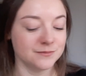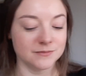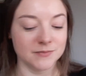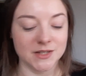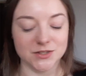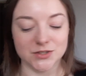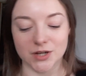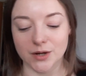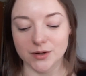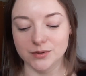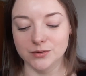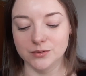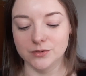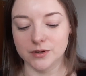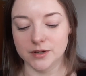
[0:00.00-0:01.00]

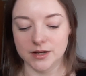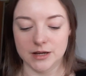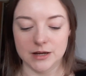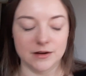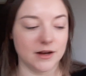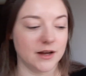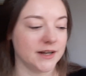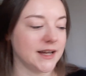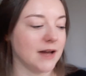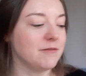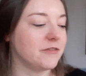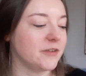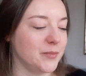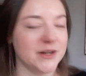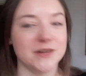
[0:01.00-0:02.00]
So again, for a bit of